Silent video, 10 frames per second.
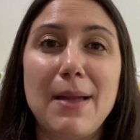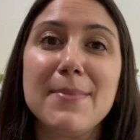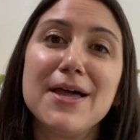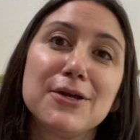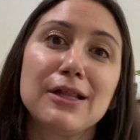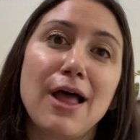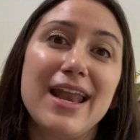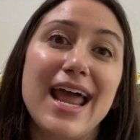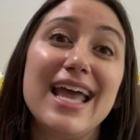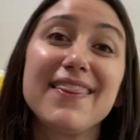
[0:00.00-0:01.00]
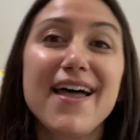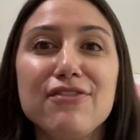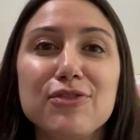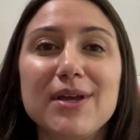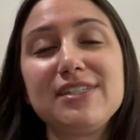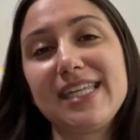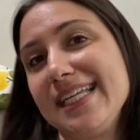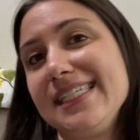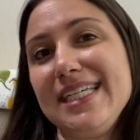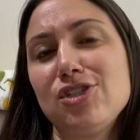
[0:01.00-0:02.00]
My mother-in-law and I love thrift and
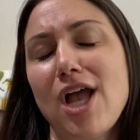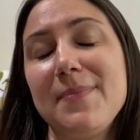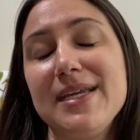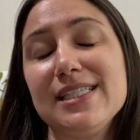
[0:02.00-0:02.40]
antique shopping,